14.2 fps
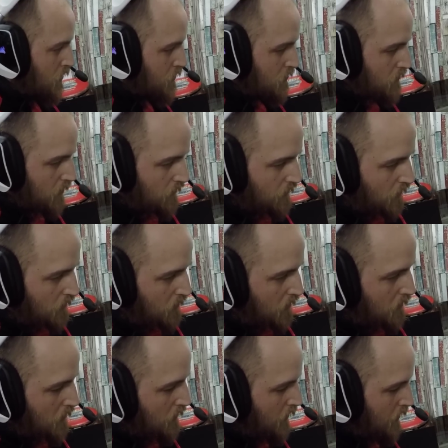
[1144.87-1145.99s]
something flopping
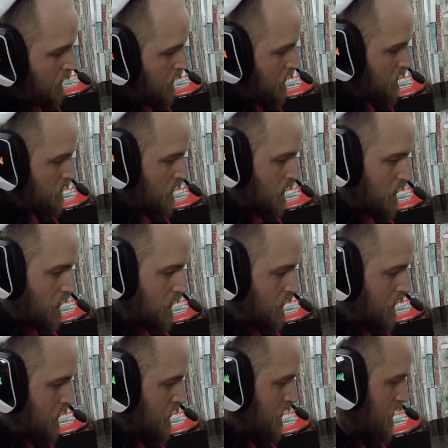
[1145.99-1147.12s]
about that needed power.
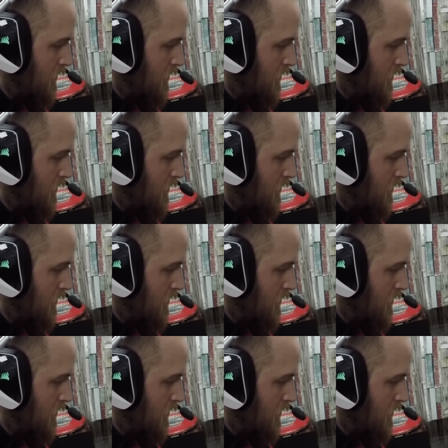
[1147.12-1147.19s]
No?